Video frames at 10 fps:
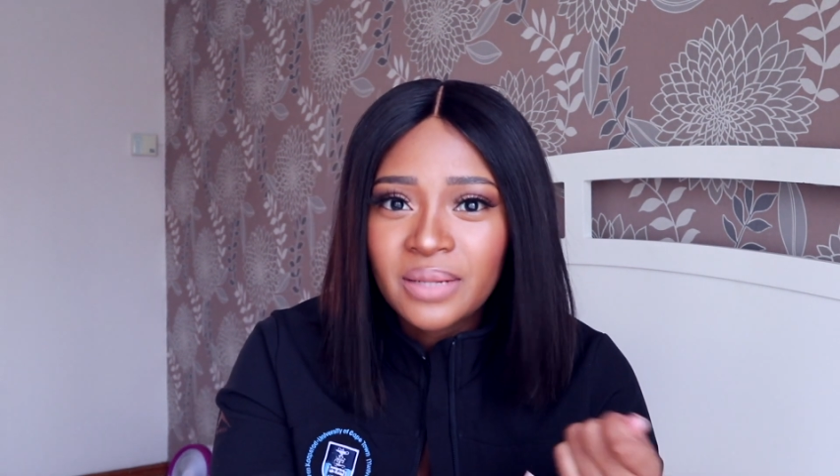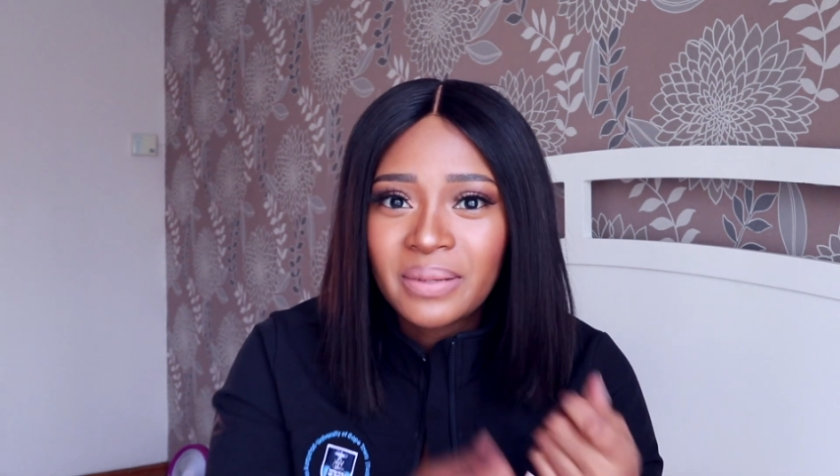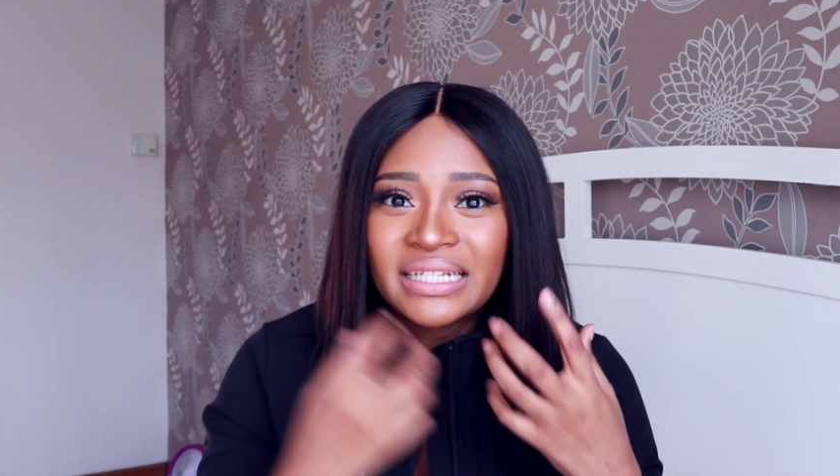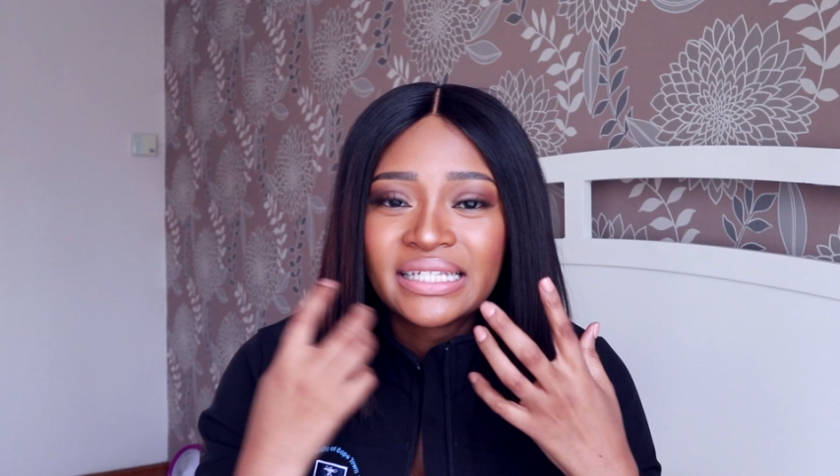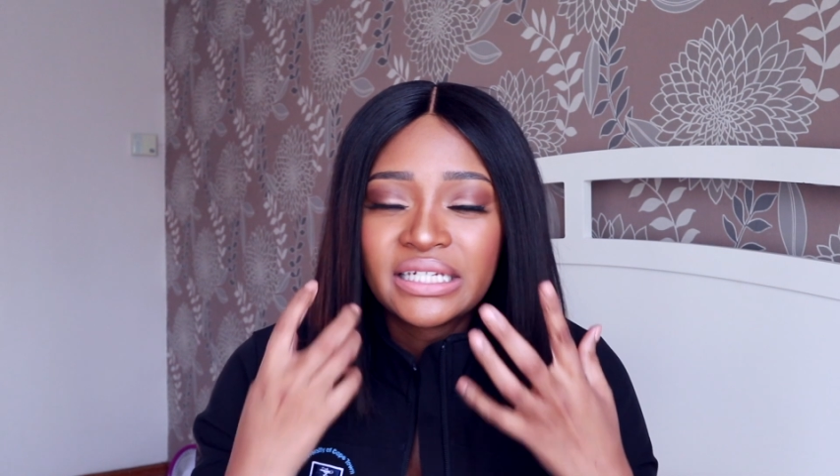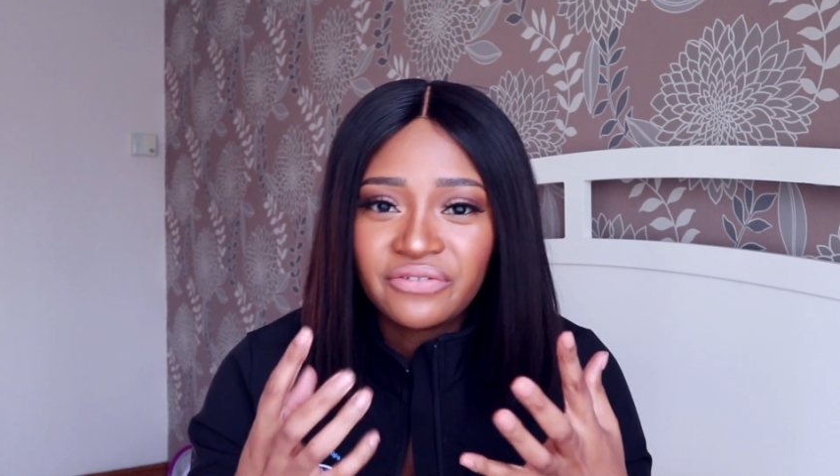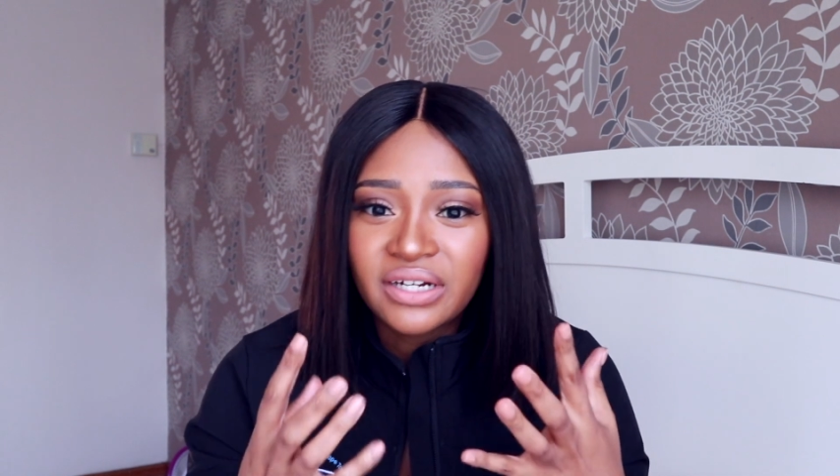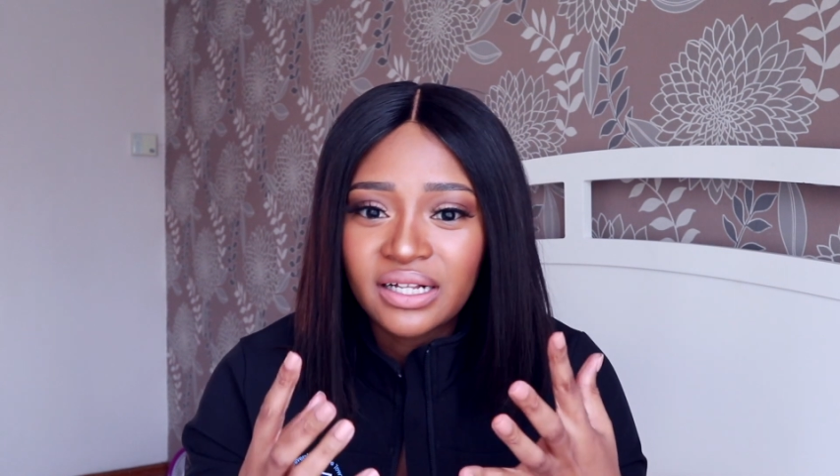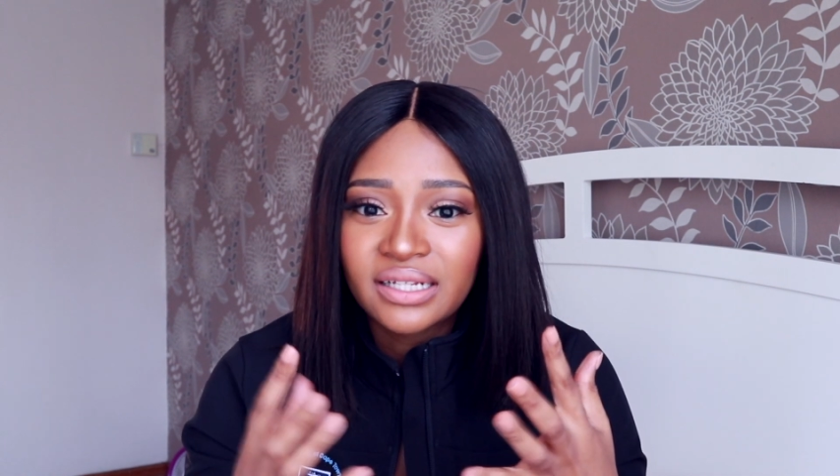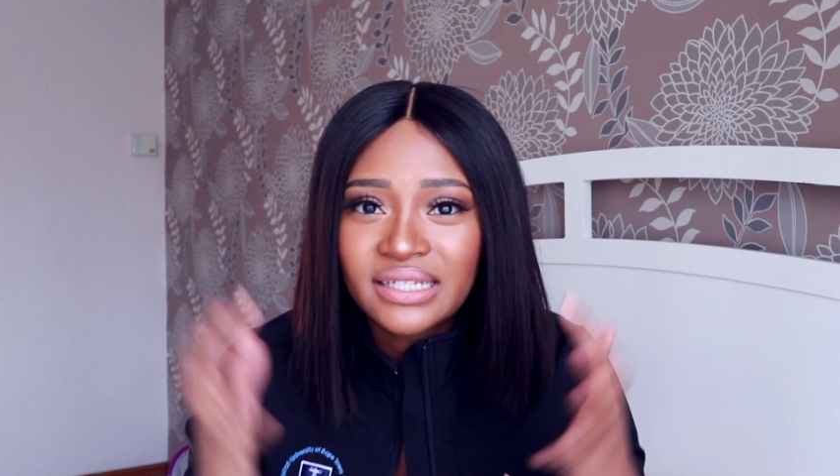but it's
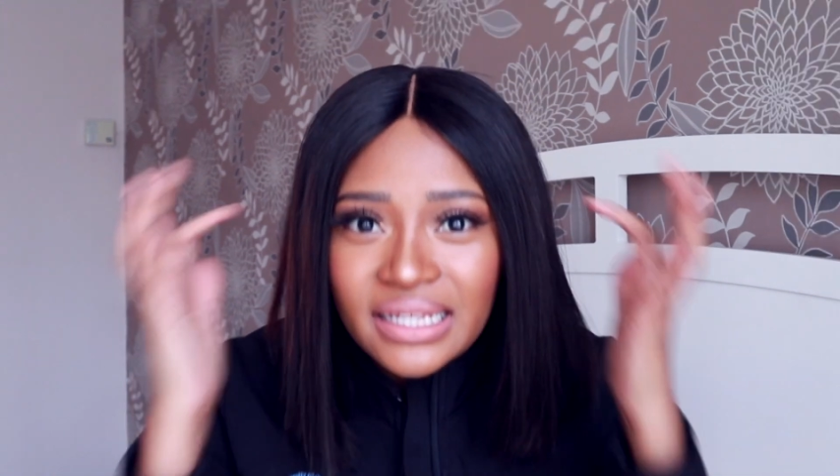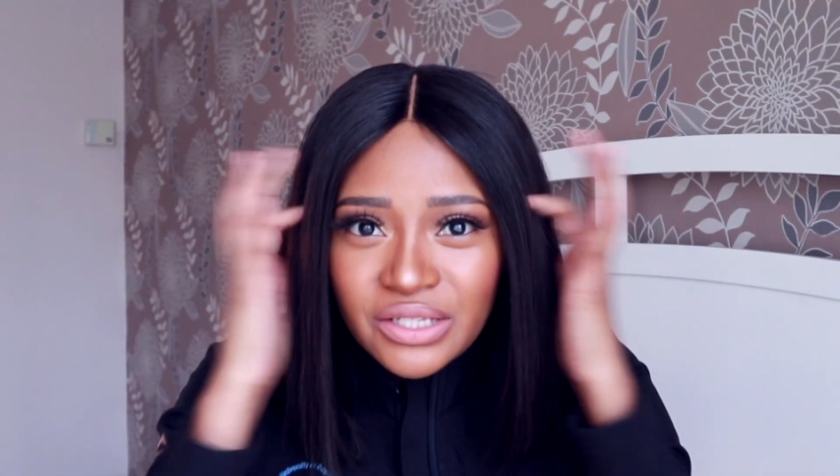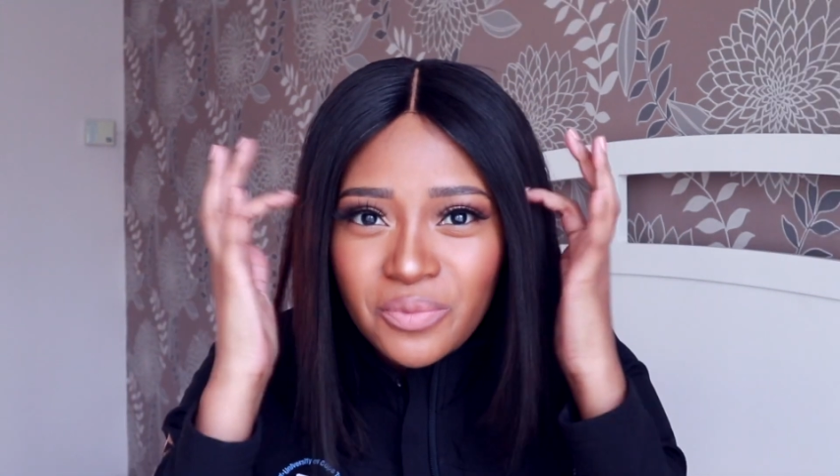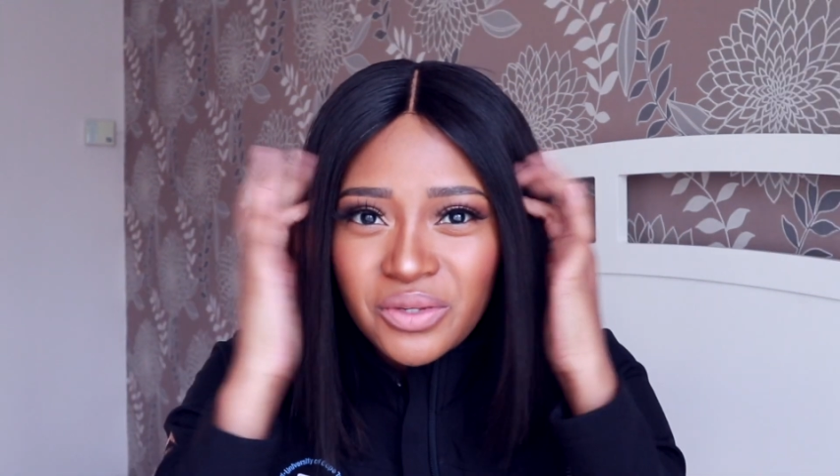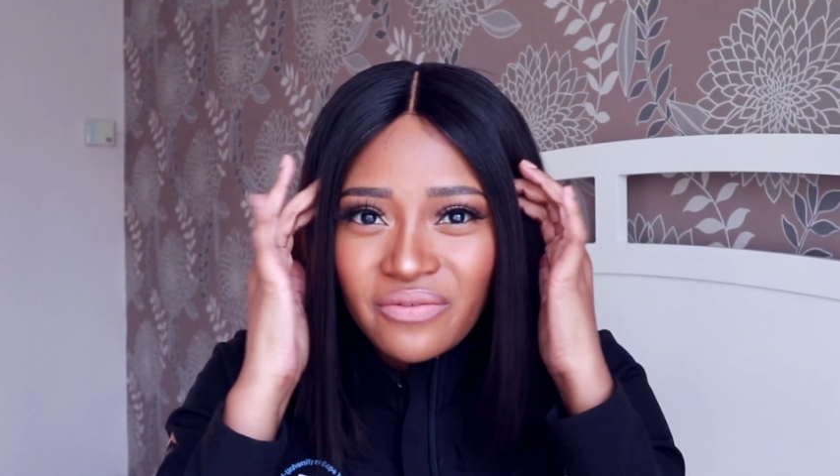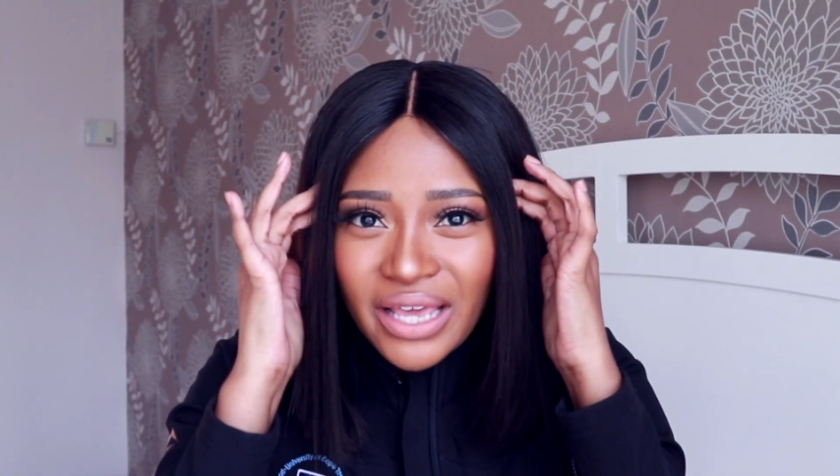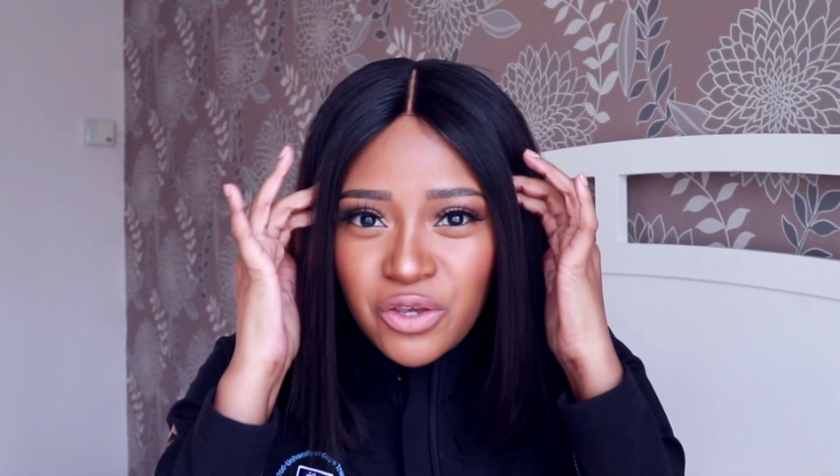difficult in terms of like